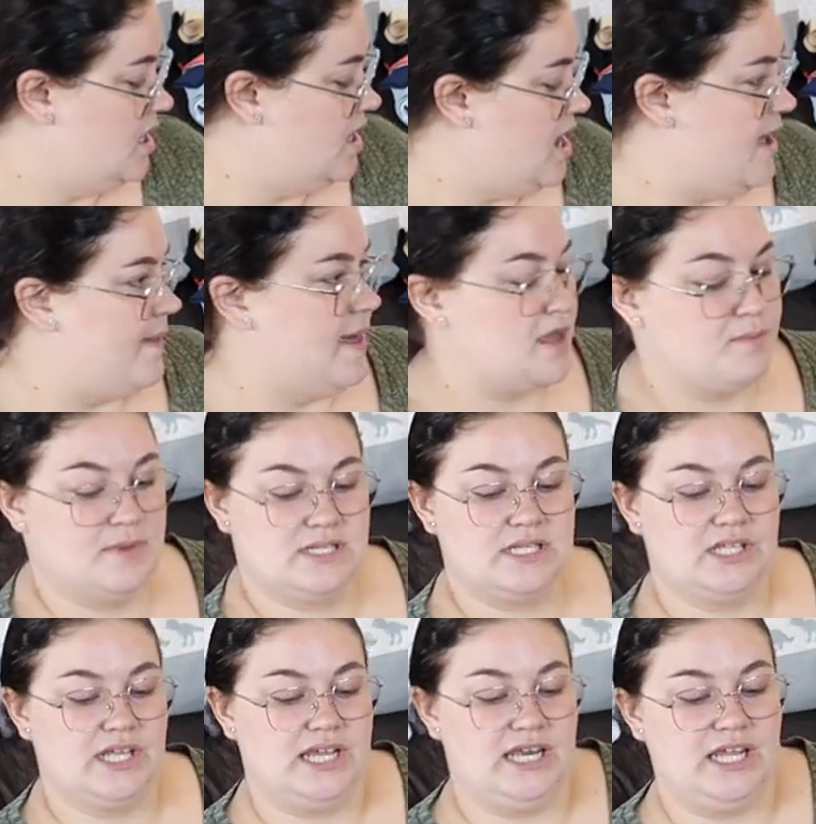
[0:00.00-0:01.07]
and like
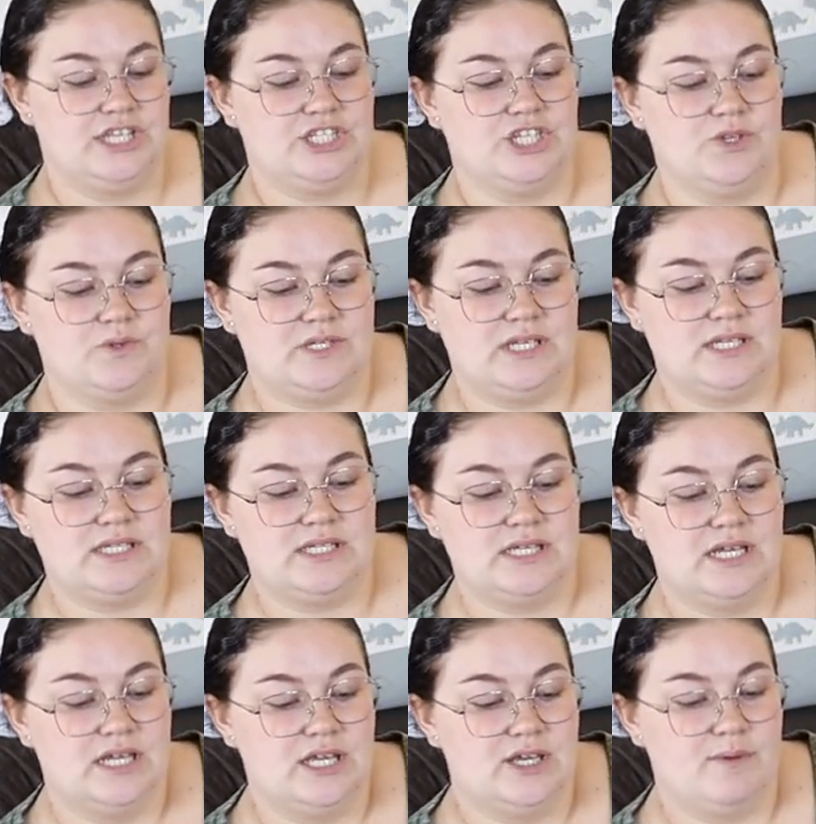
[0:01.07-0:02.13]
miscellaneous uses,
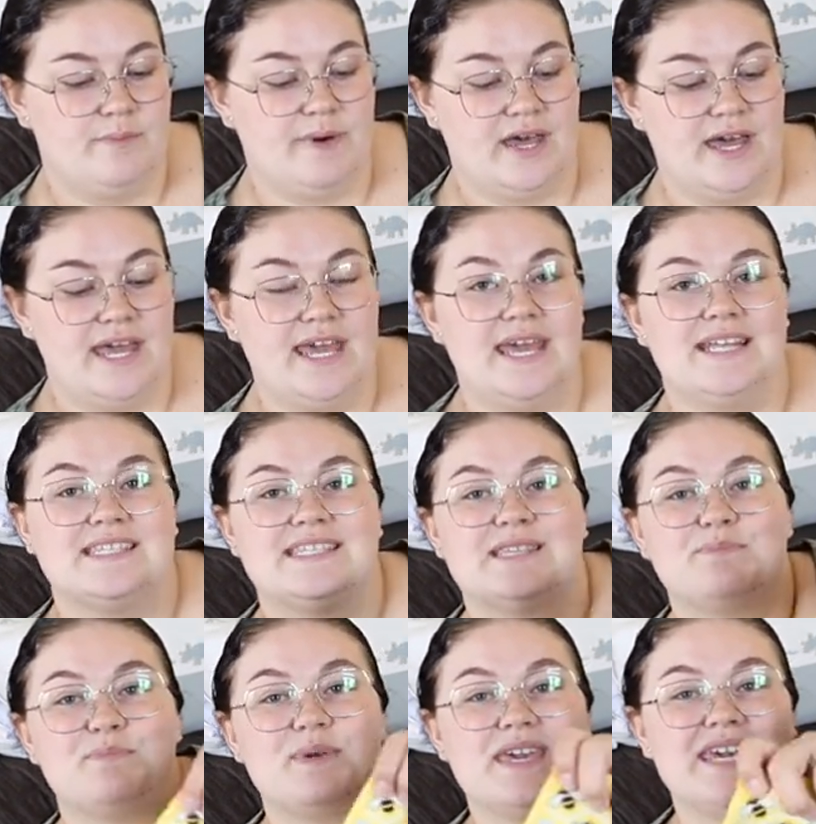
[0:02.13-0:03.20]
but it's the
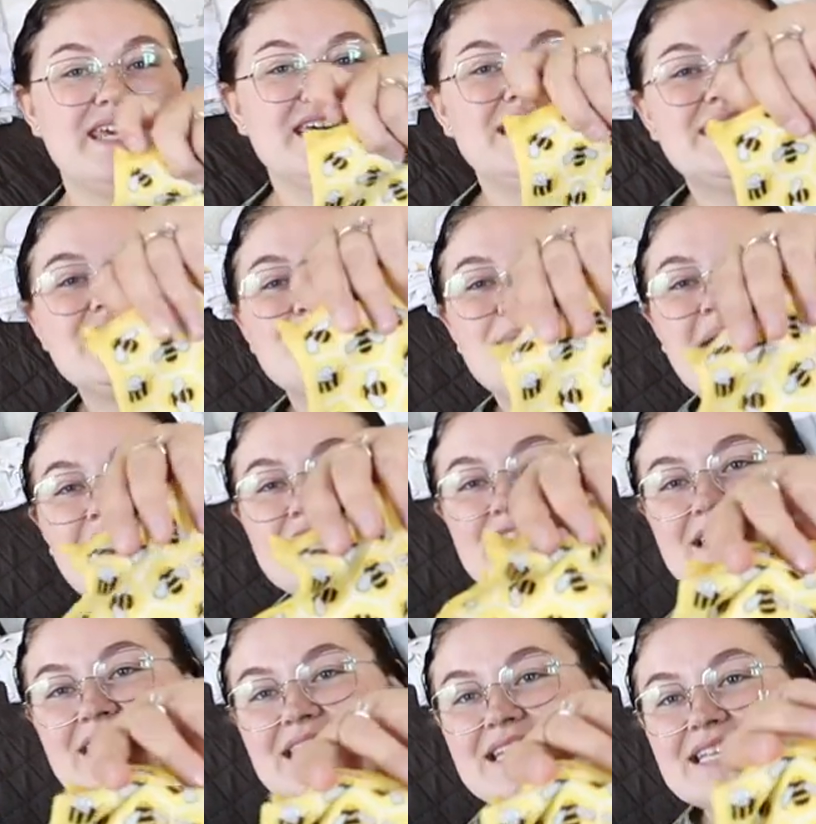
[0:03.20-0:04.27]
bee to match
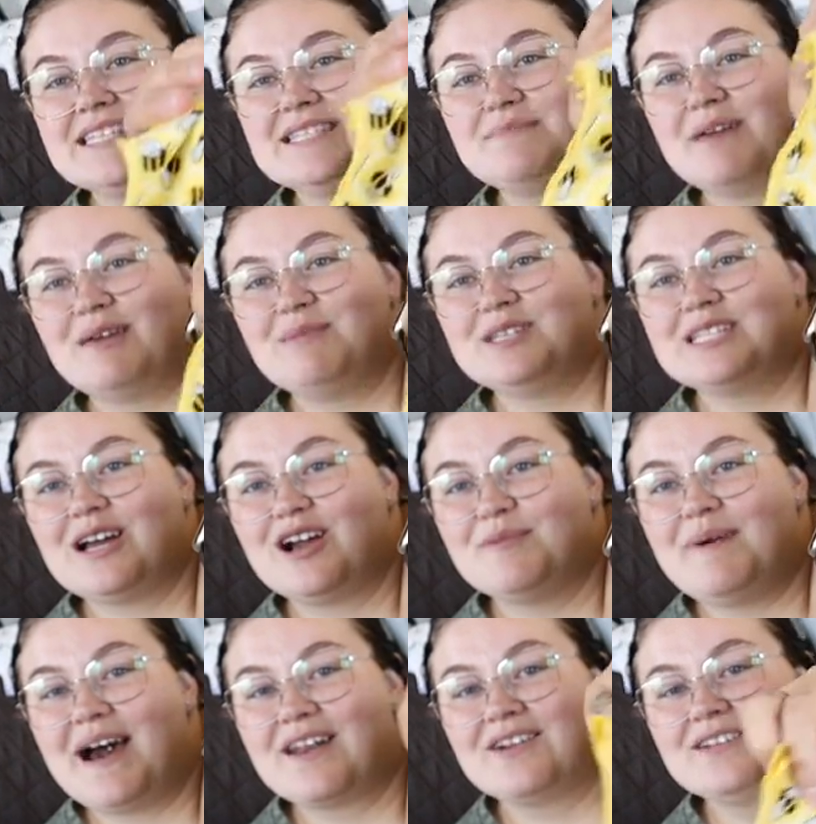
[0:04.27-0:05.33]
his baby shower
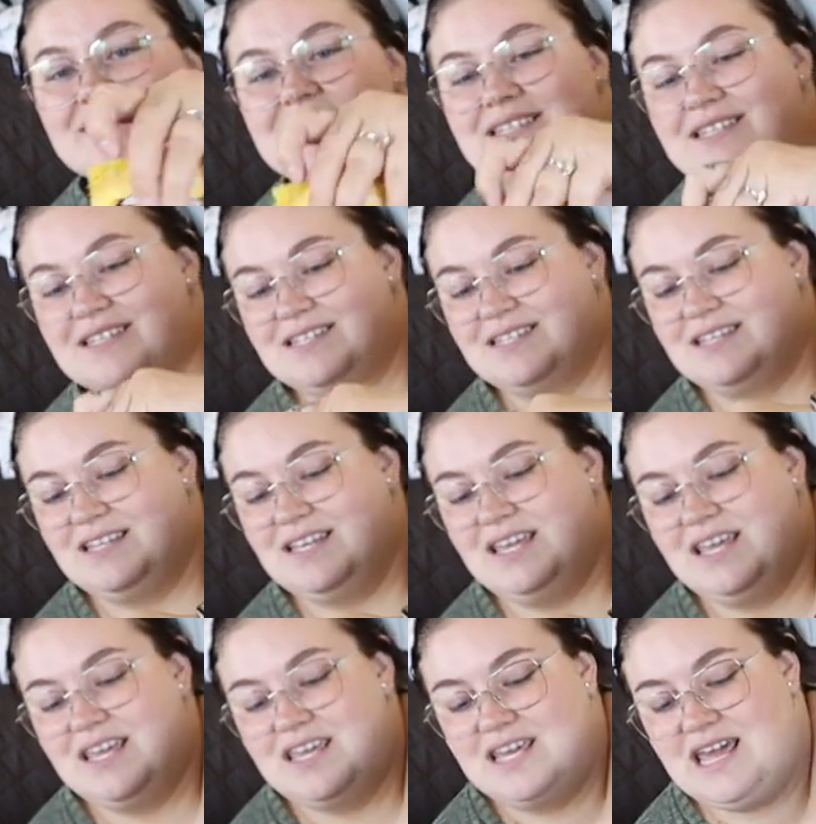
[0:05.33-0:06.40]
patterns.
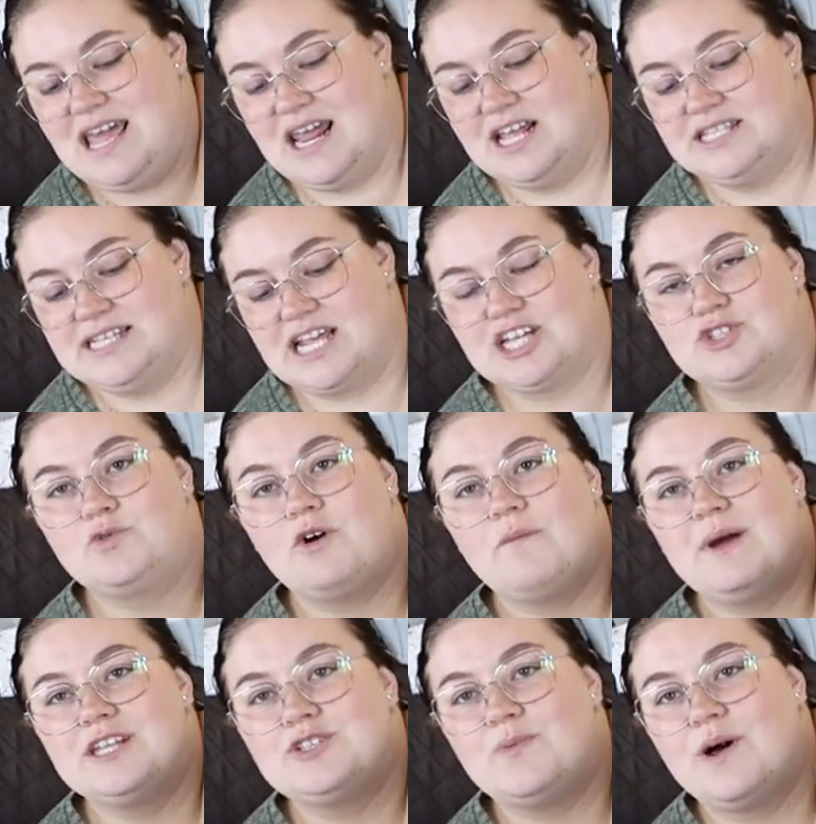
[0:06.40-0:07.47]
And it's like a
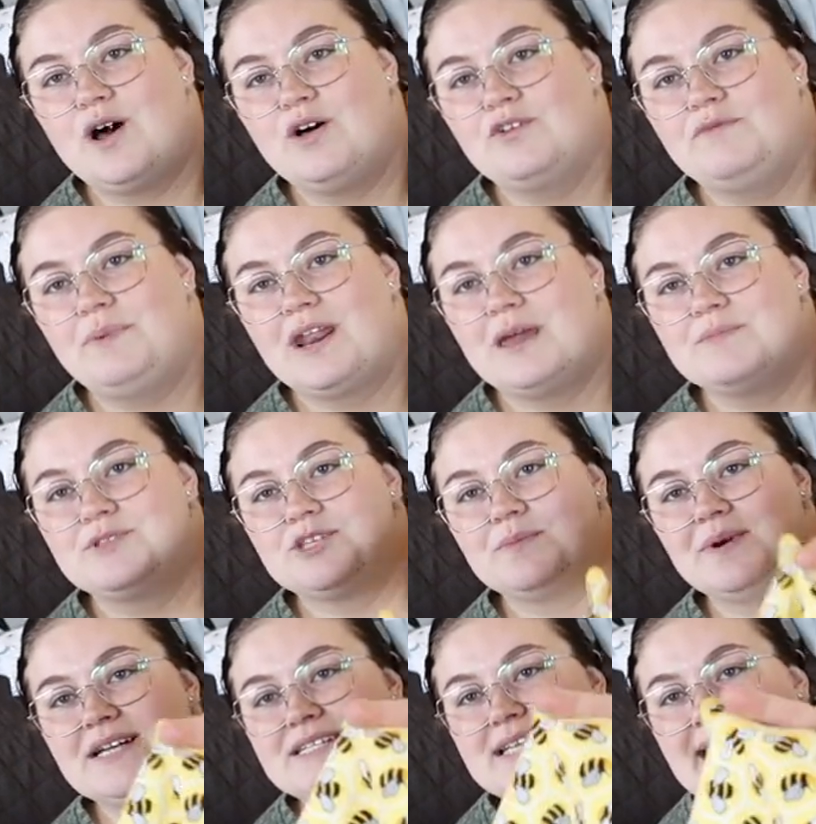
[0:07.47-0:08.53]
12x12, but I'm
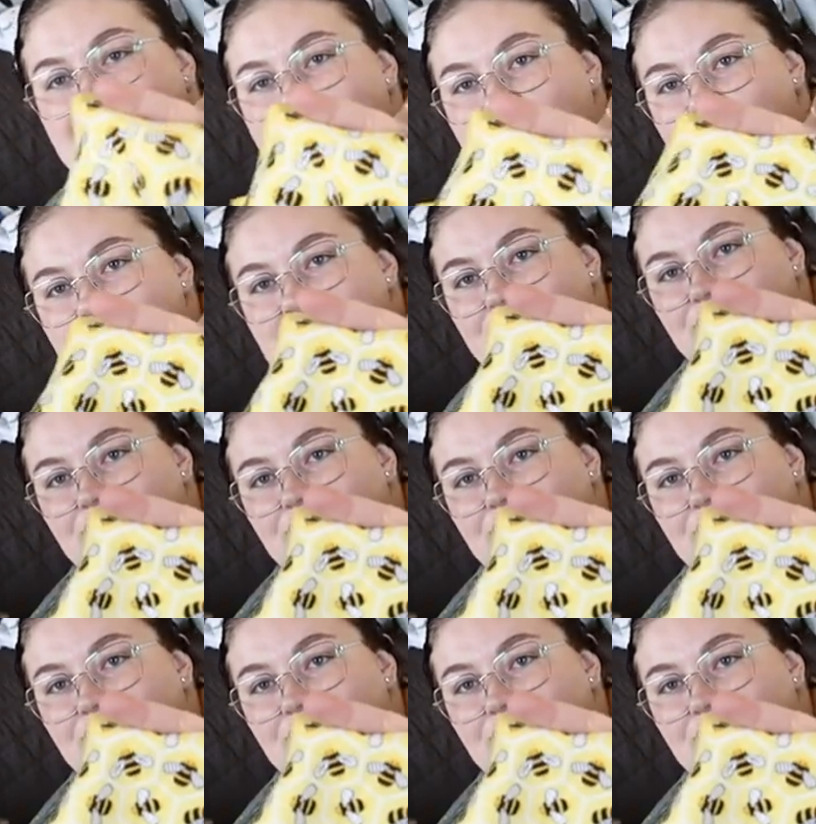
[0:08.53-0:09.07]
super excited to use it